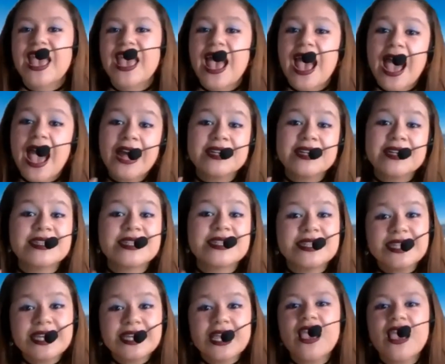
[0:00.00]
and
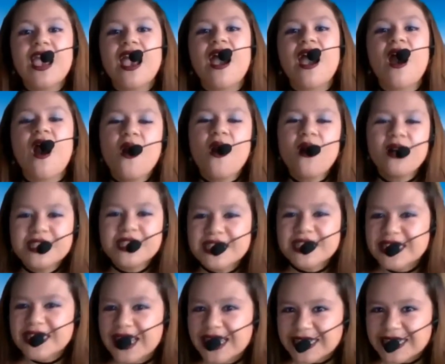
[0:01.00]
see all
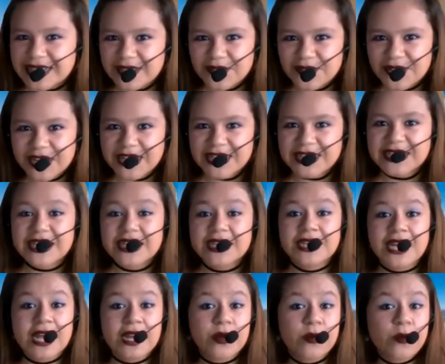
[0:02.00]
the activities
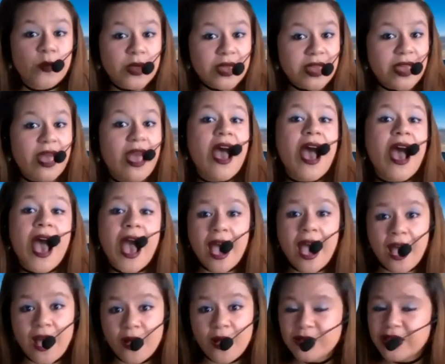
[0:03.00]
that we
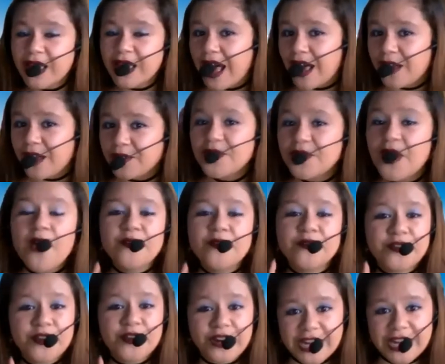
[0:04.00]
all have
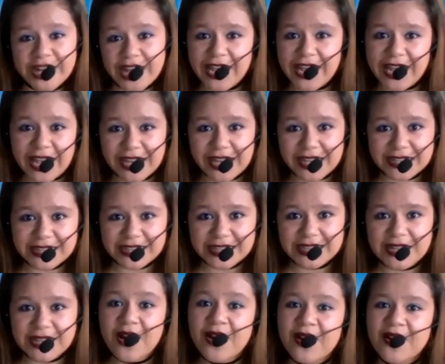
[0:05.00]
for the kids
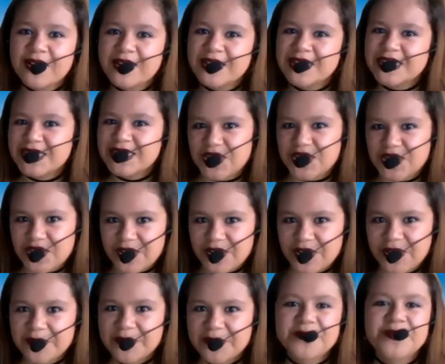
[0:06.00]
all the year.
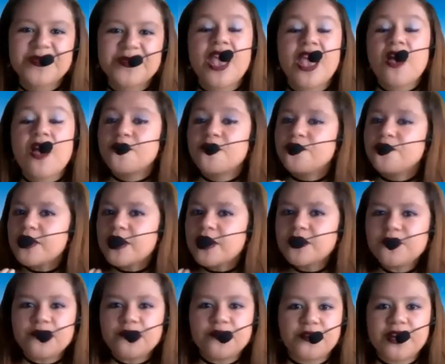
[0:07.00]
Feel
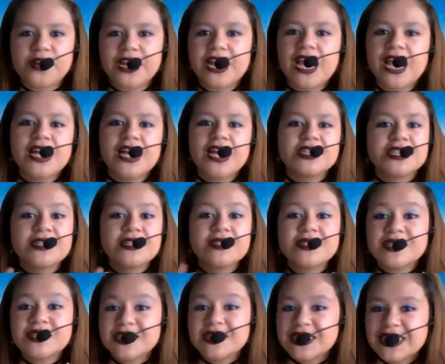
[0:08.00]
free to
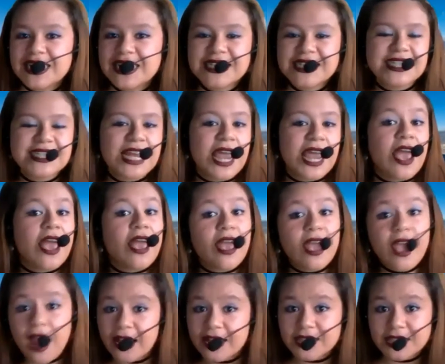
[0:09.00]
suggest
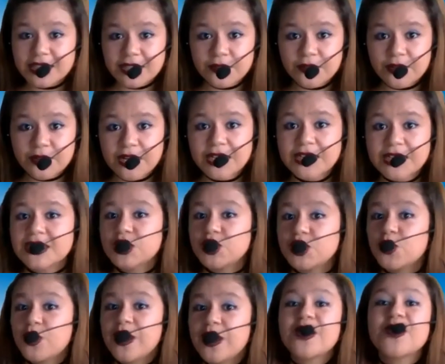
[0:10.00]
activities to
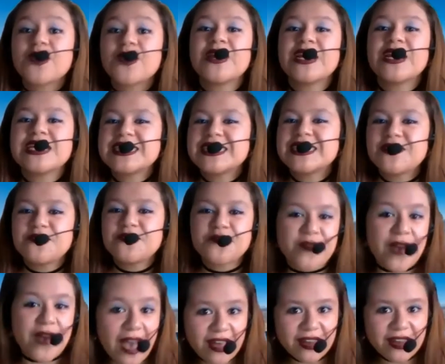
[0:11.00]
increase the
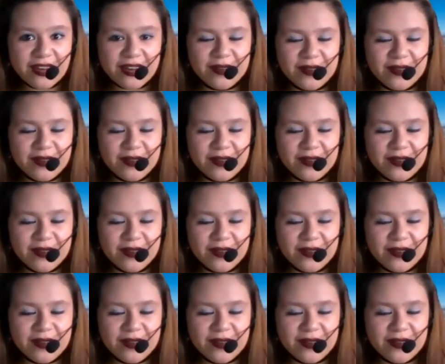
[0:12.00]
fun